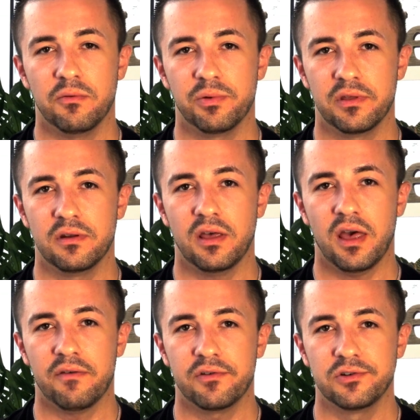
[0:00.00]
with an
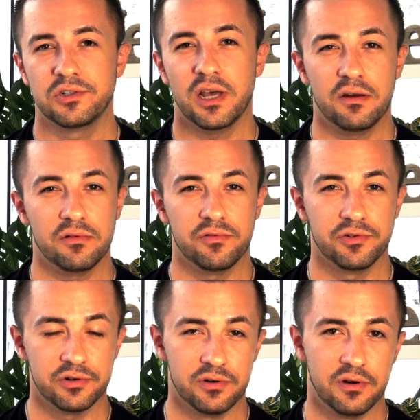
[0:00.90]
average annual
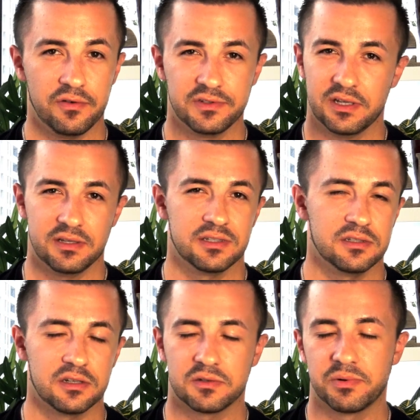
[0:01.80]
return of say
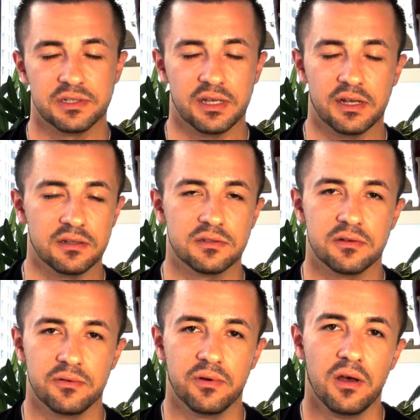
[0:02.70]
6%.
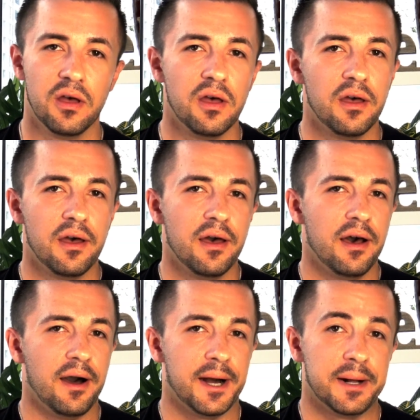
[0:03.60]
So
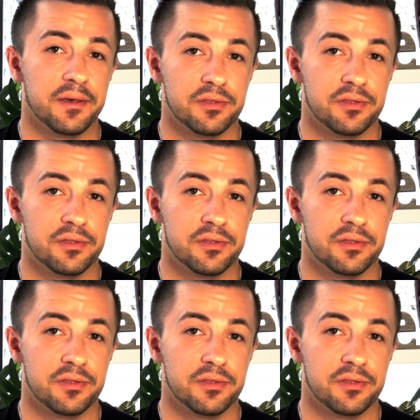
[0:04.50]
uh,